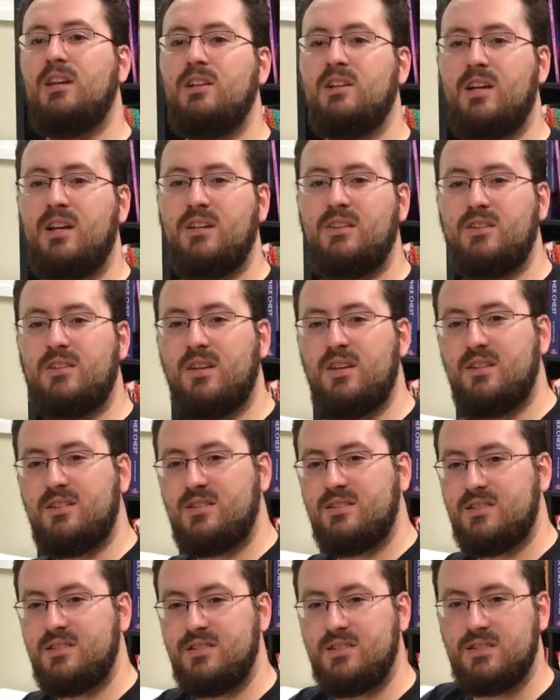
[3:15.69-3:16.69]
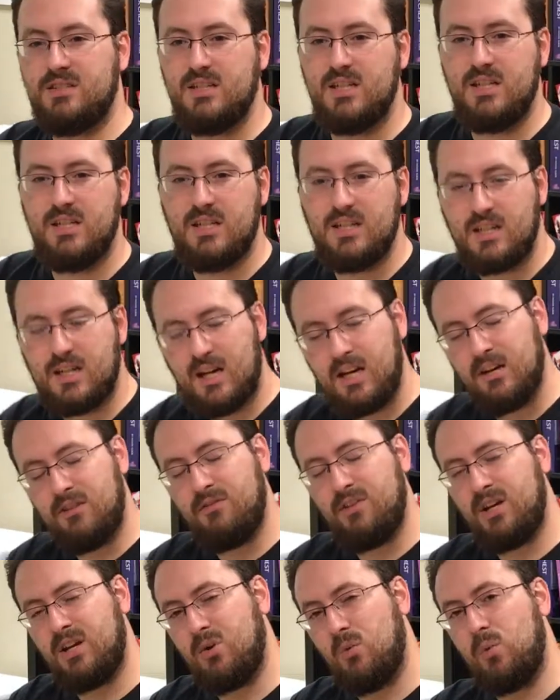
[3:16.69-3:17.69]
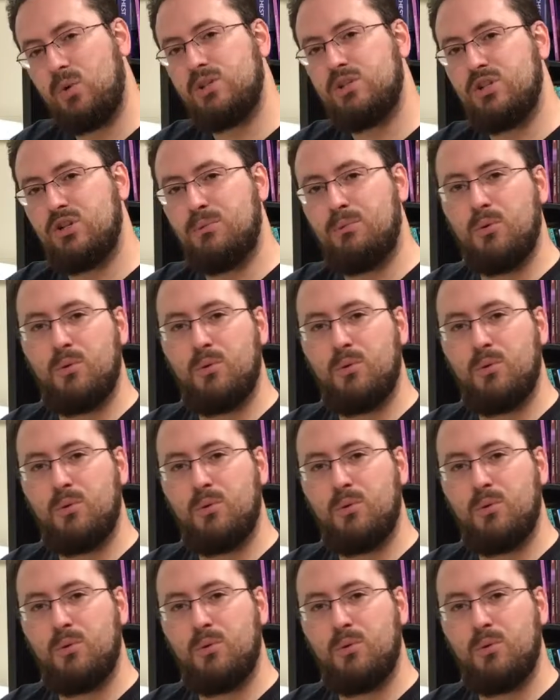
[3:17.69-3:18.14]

It's kind of like a wizard,